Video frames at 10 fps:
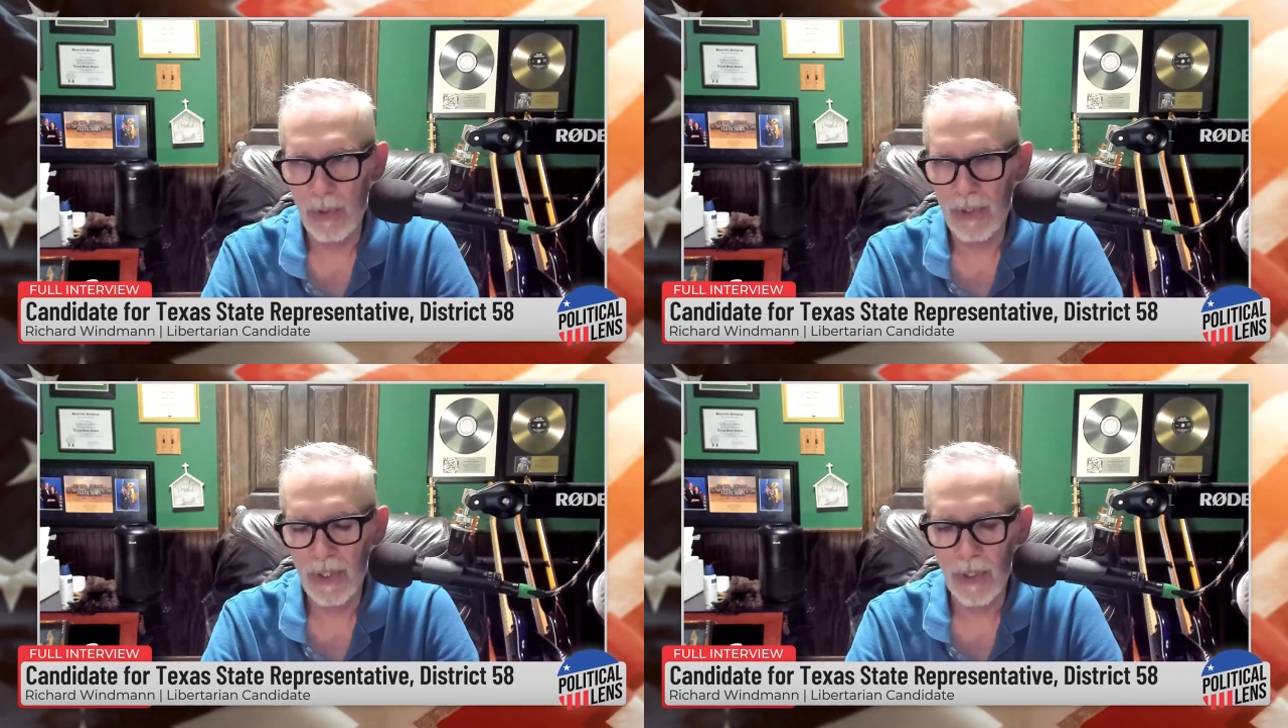
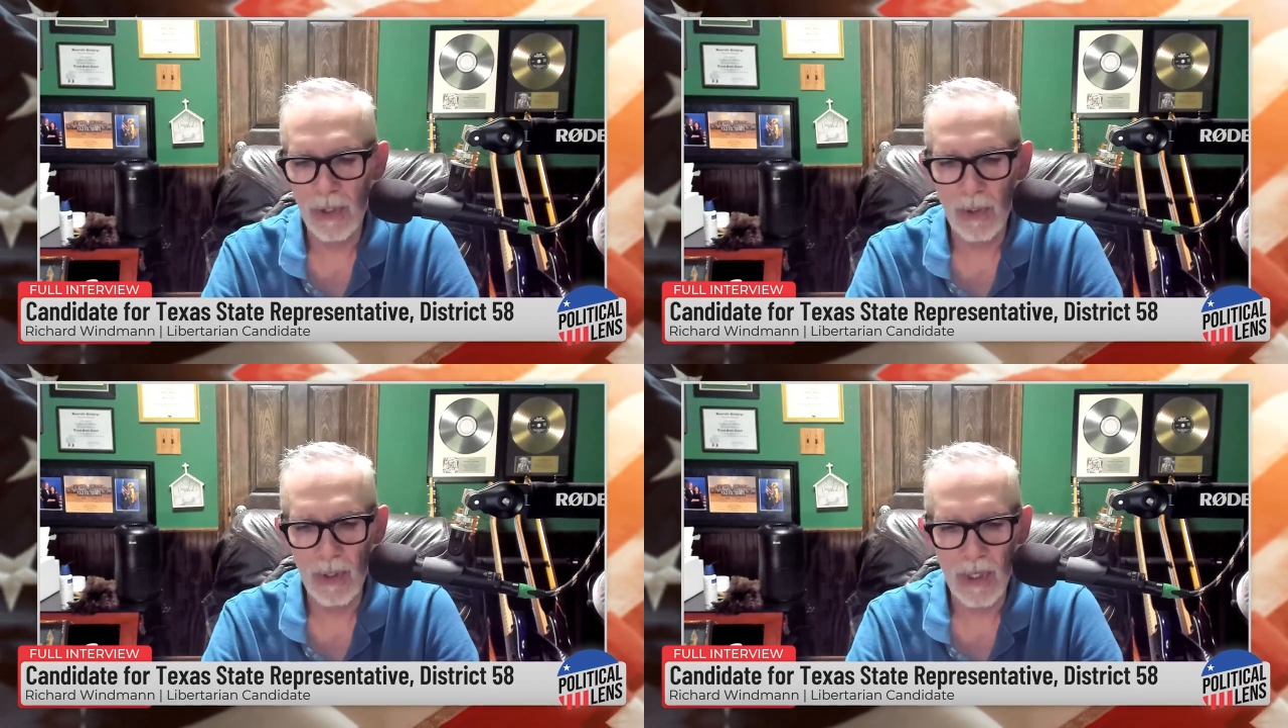
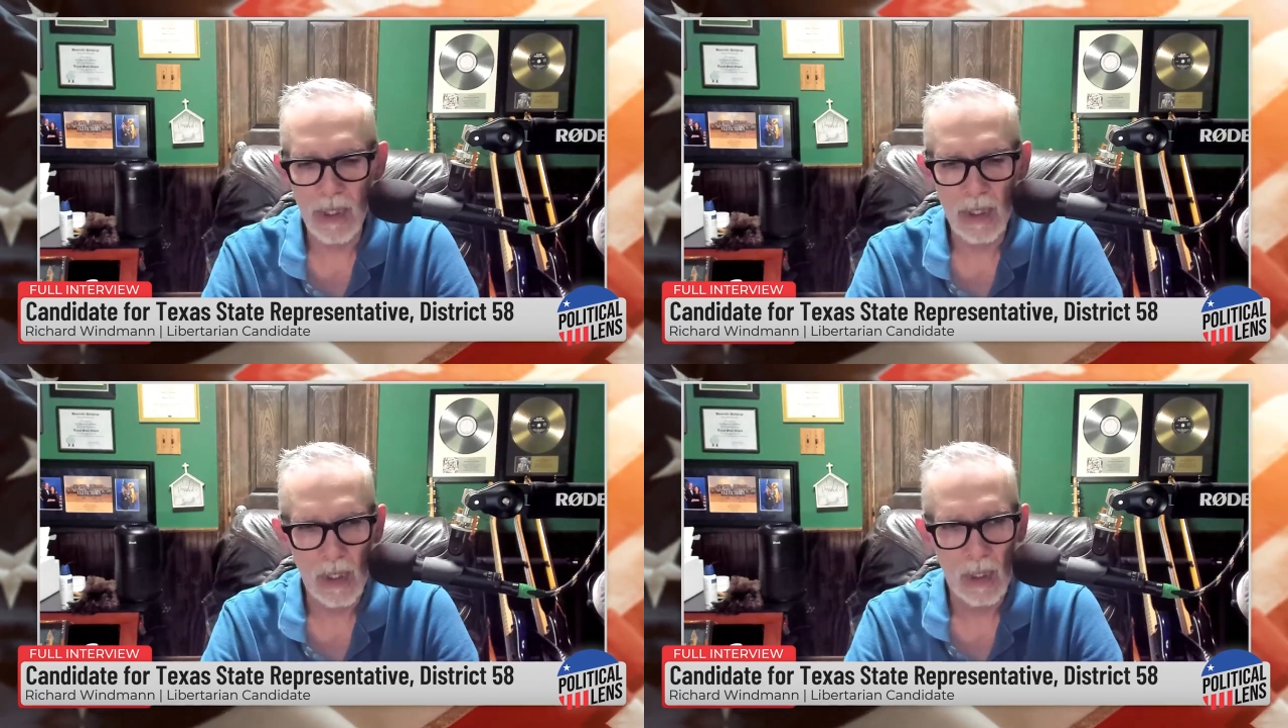
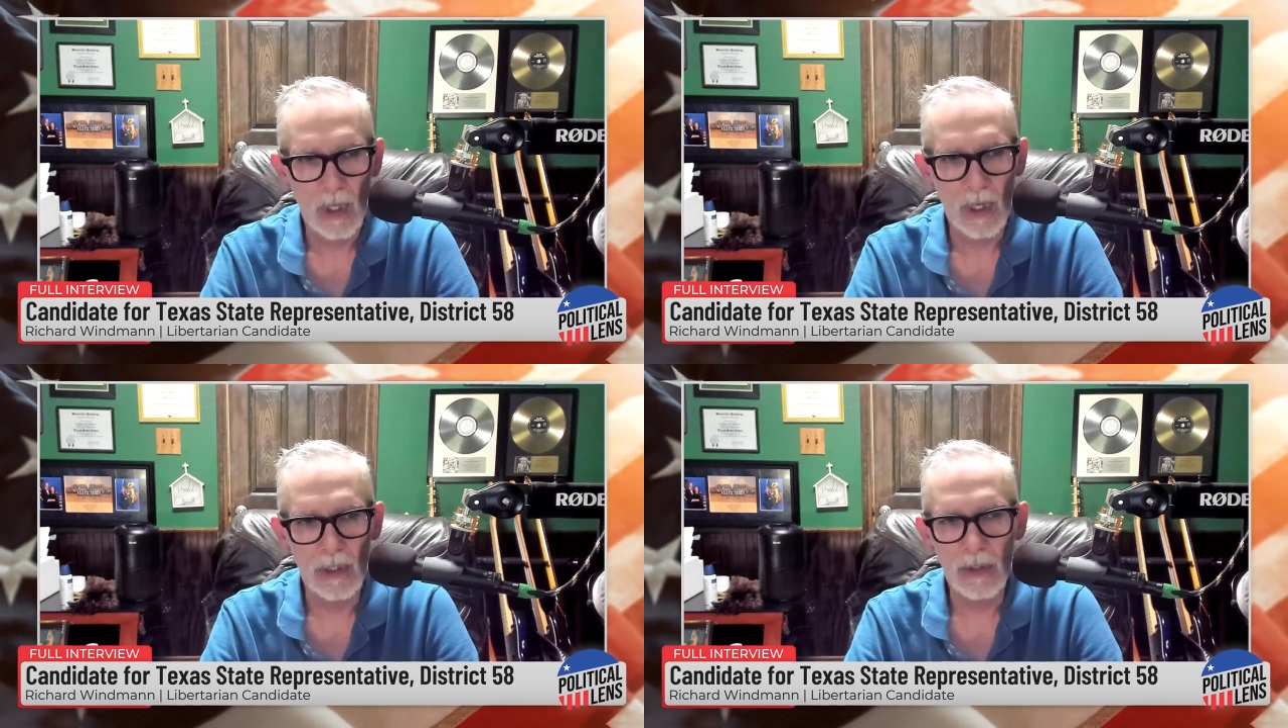security,
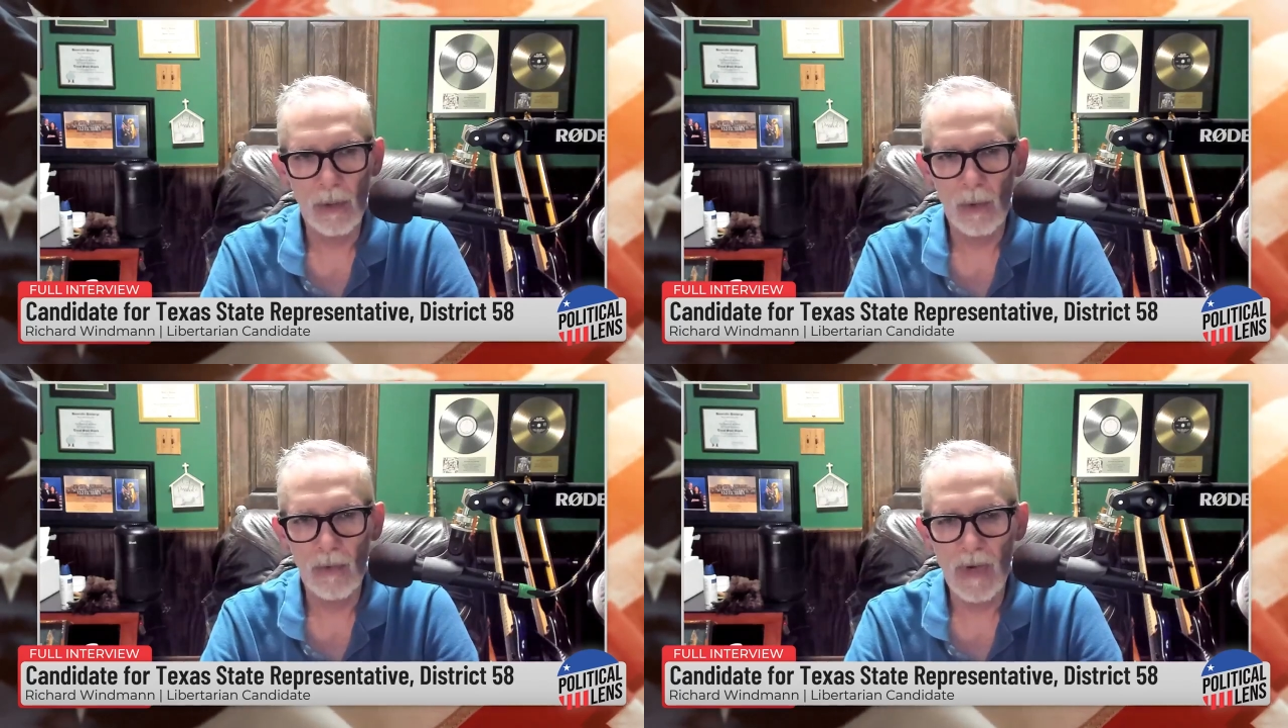and
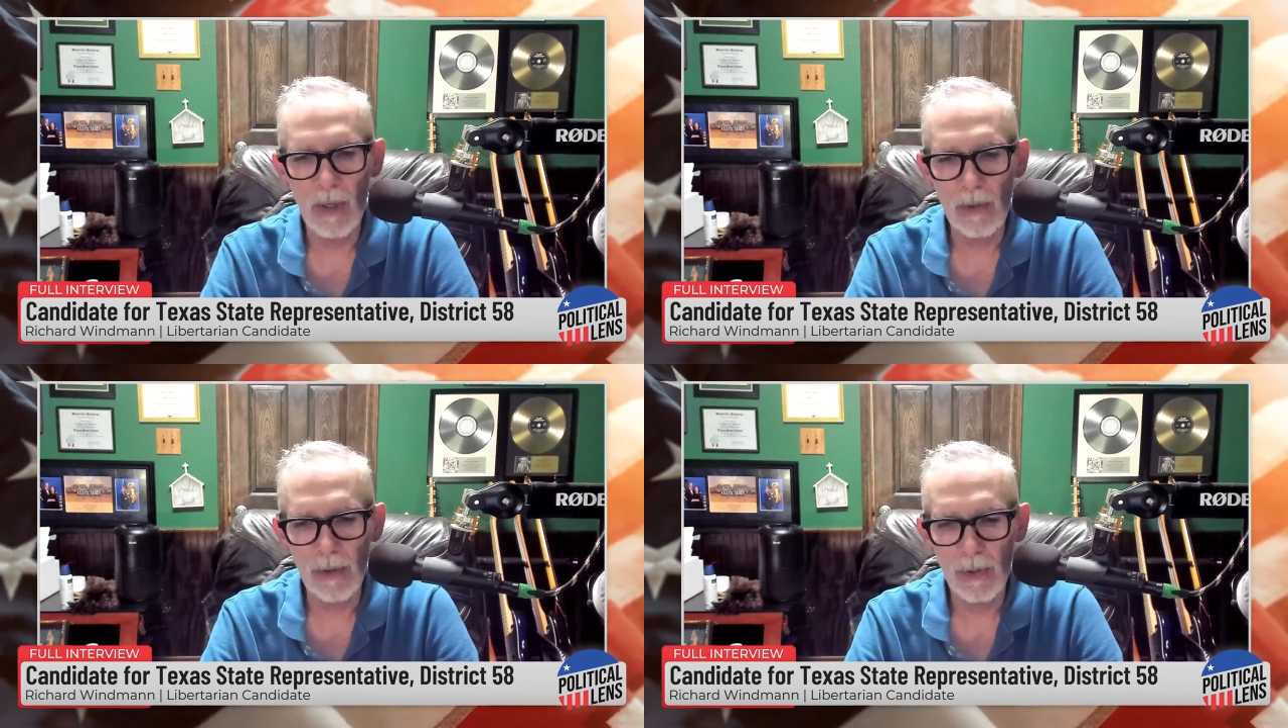school
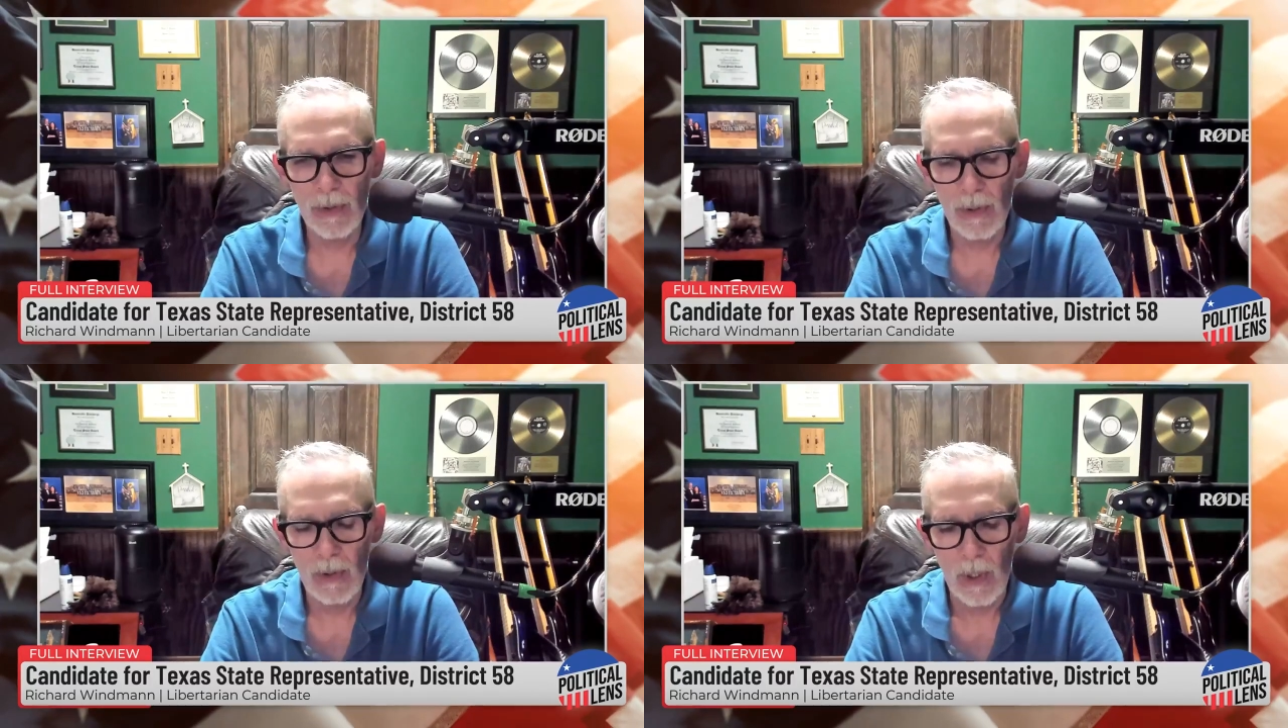
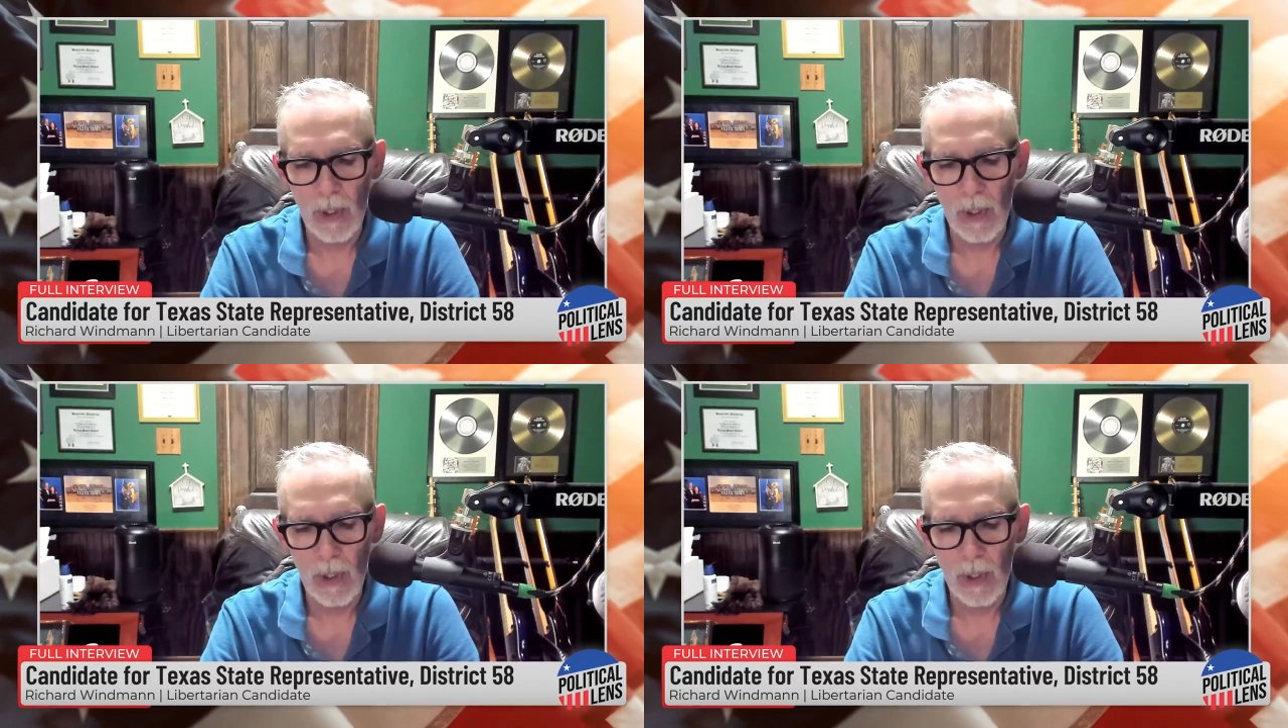vouchers.